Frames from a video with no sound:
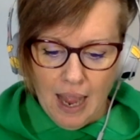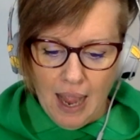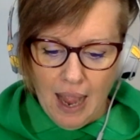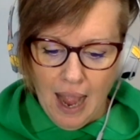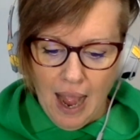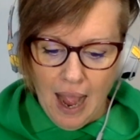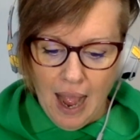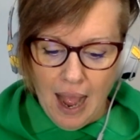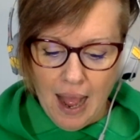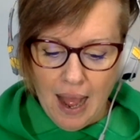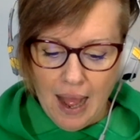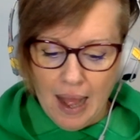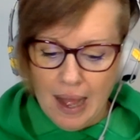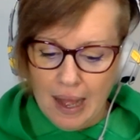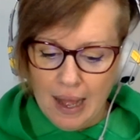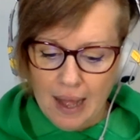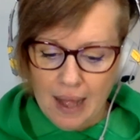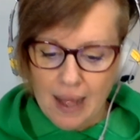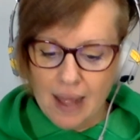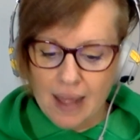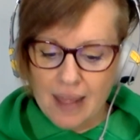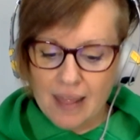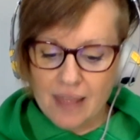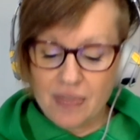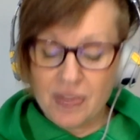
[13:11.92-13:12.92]

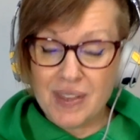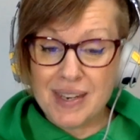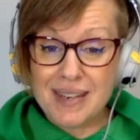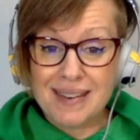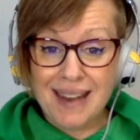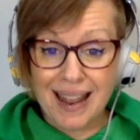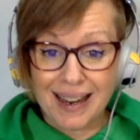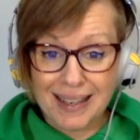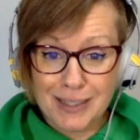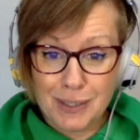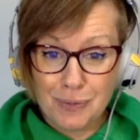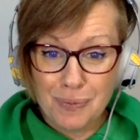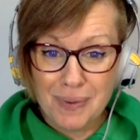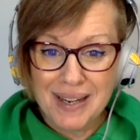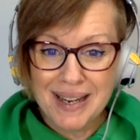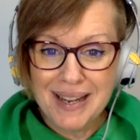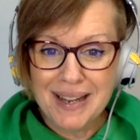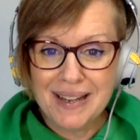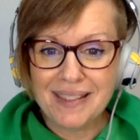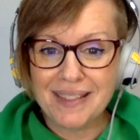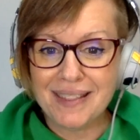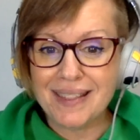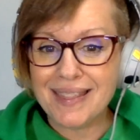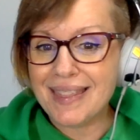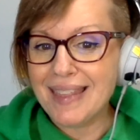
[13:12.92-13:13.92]
The next one
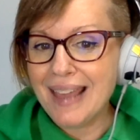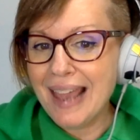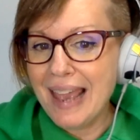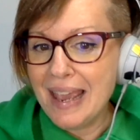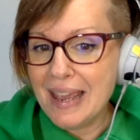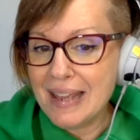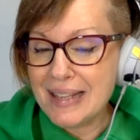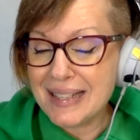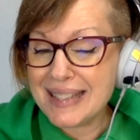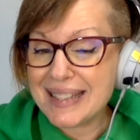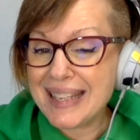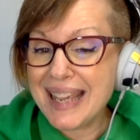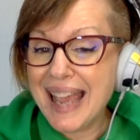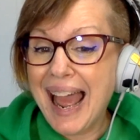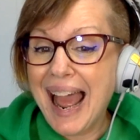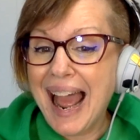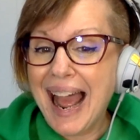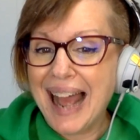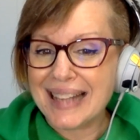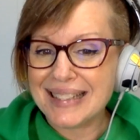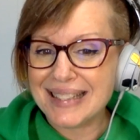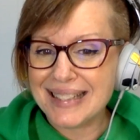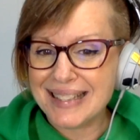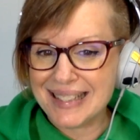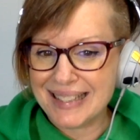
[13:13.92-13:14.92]
is
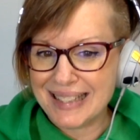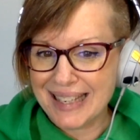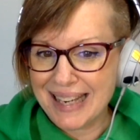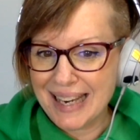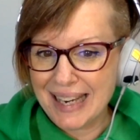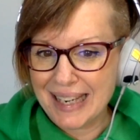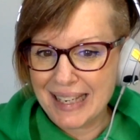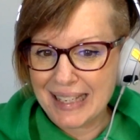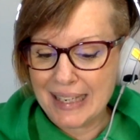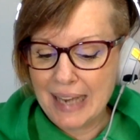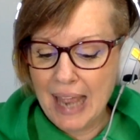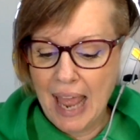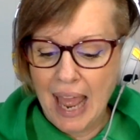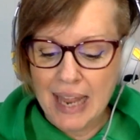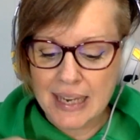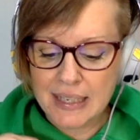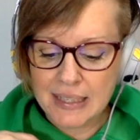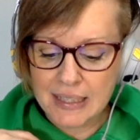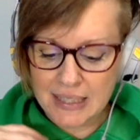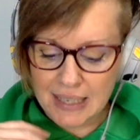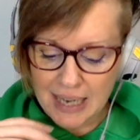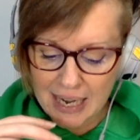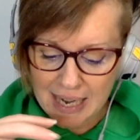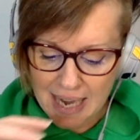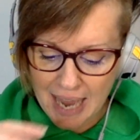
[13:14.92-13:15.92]
casting.
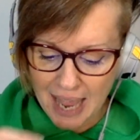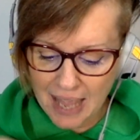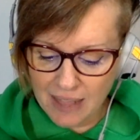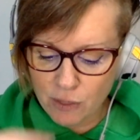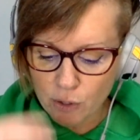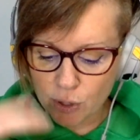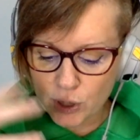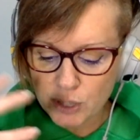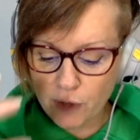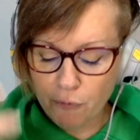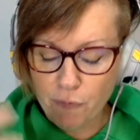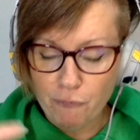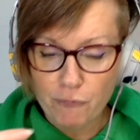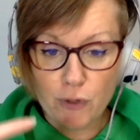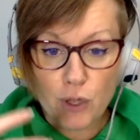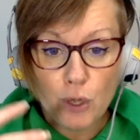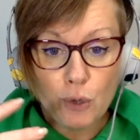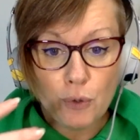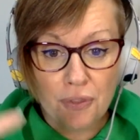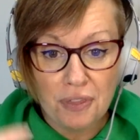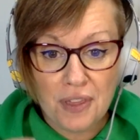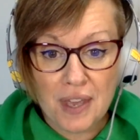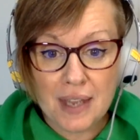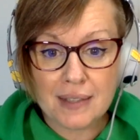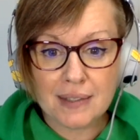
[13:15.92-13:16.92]
And again, there's a
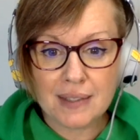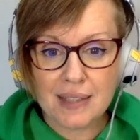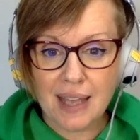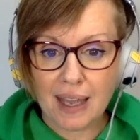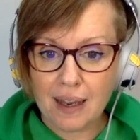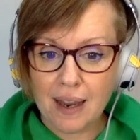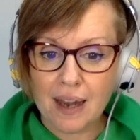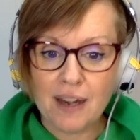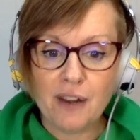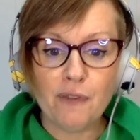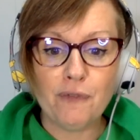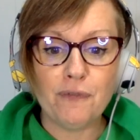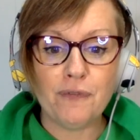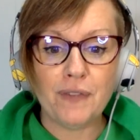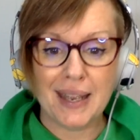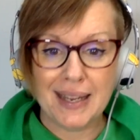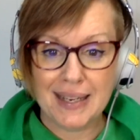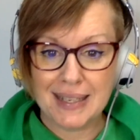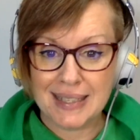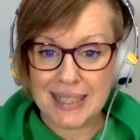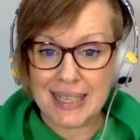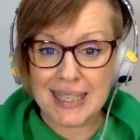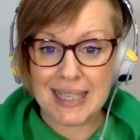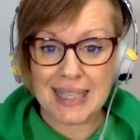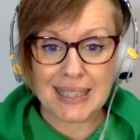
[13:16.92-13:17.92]
few things that kind of fit
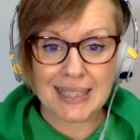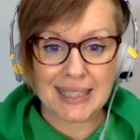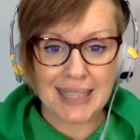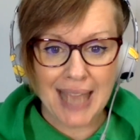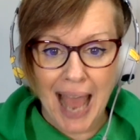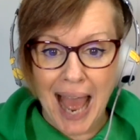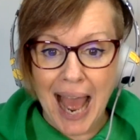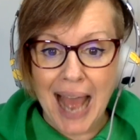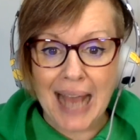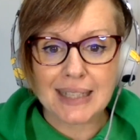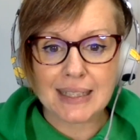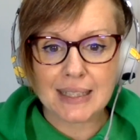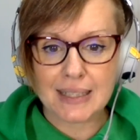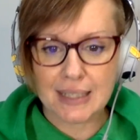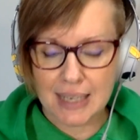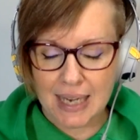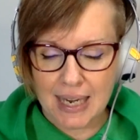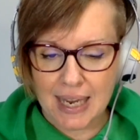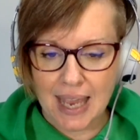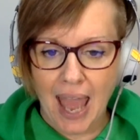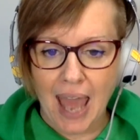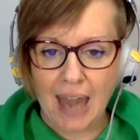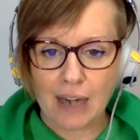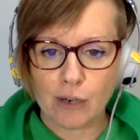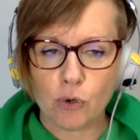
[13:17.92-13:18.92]
into this casting
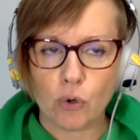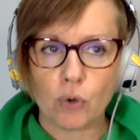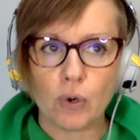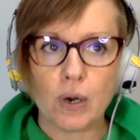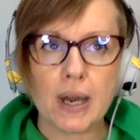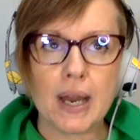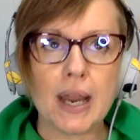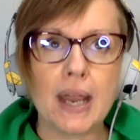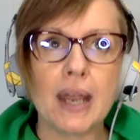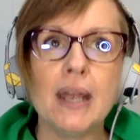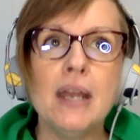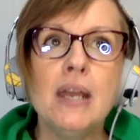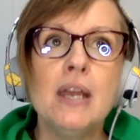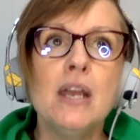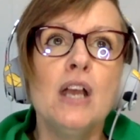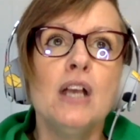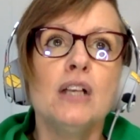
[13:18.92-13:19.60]
category.